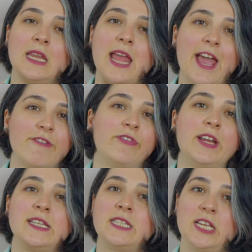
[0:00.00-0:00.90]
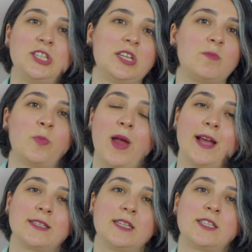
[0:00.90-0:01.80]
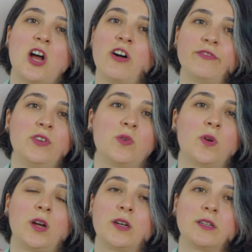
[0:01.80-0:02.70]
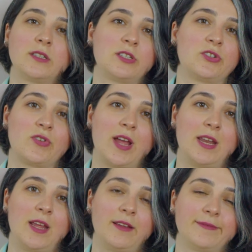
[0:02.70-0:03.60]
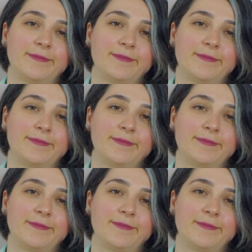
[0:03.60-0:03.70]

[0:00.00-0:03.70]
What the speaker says: in every teaching practice of your training.